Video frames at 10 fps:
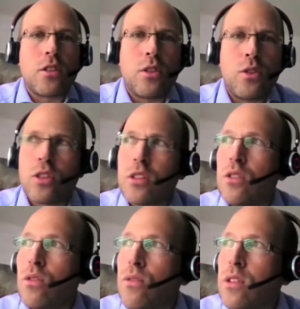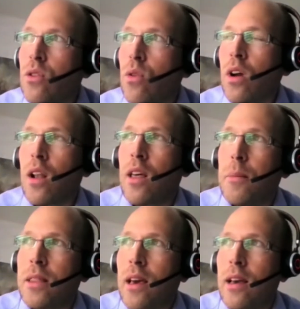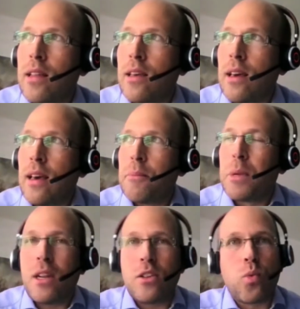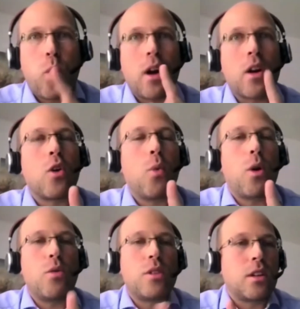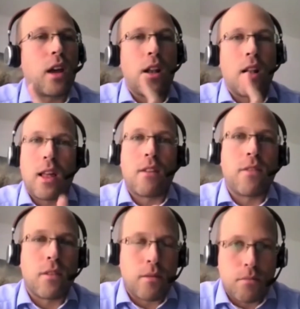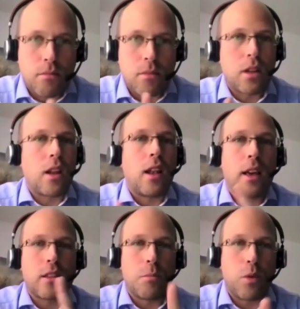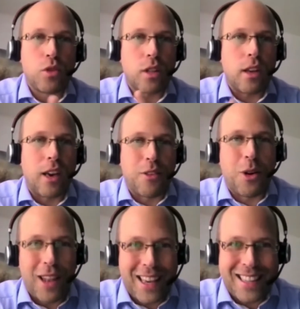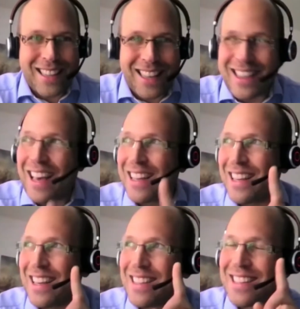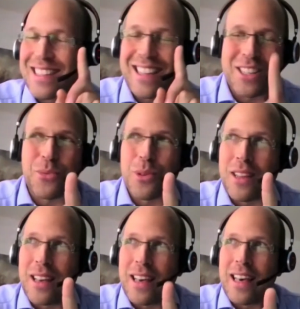institutions and non-financial on climate. But there's one quote that I love, that I like the most, that I have collected, and it's this one: